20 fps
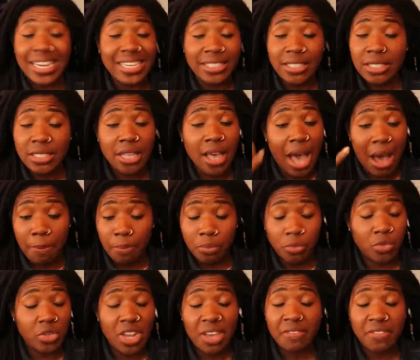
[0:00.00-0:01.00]
and this is,
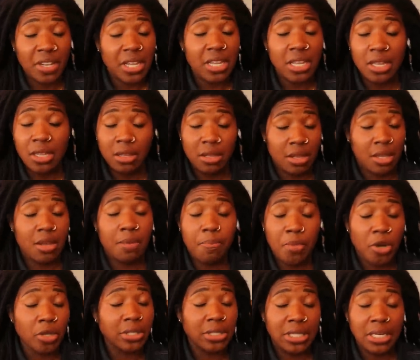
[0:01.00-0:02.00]
I'm definitely a
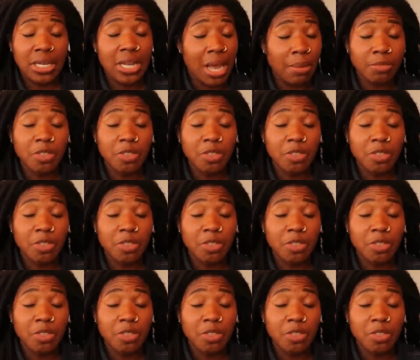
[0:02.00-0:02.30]
person,